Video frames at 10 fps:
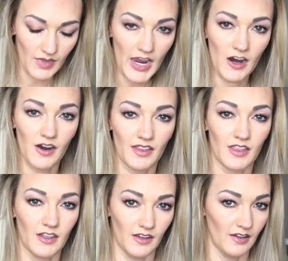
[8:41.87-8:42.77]
hair
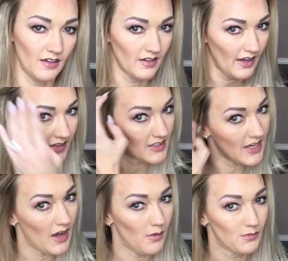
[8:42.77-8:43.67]
at the
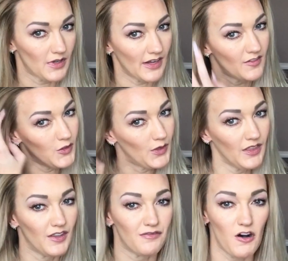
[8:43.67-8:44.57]
scalp, kind of
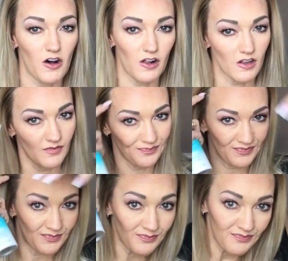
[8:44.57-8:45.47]
doing the fall
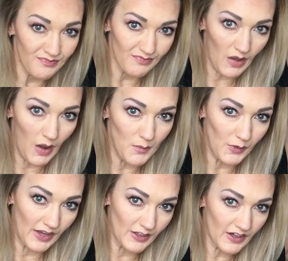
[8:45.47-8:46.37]

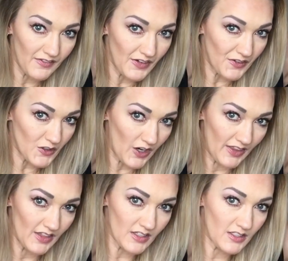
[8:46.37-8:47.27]
ombre look. I've never
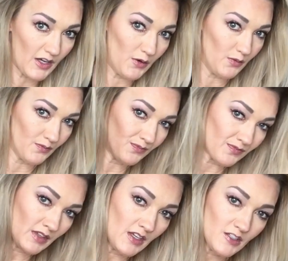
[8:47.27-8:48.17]
tried this, so
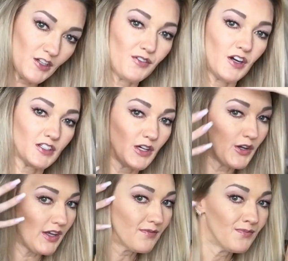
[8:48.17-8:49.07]
far so
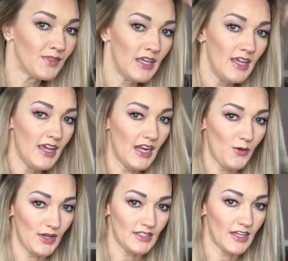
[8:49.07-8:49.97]
good.
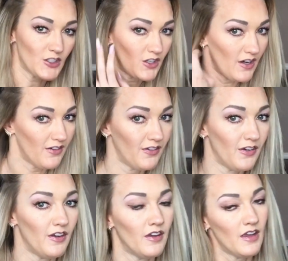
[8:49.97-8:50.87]
Anyway, section off
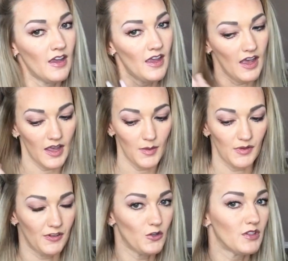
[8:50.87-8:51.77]

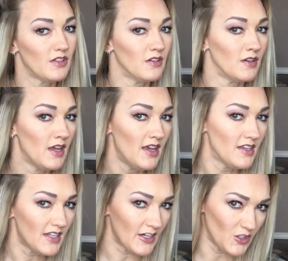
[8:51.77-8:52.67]
a few
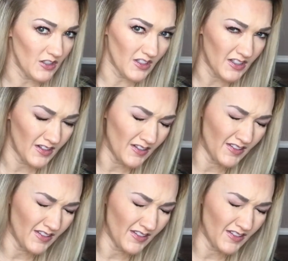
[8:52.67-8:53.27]
sections.